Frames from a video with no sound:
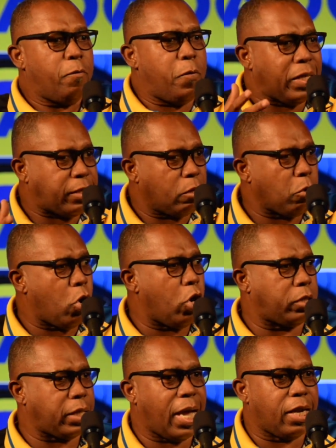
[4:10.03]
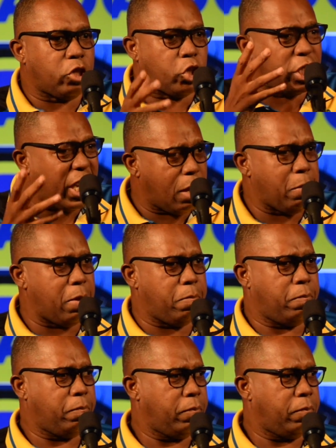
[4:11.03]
fix the roads. I had to shame him.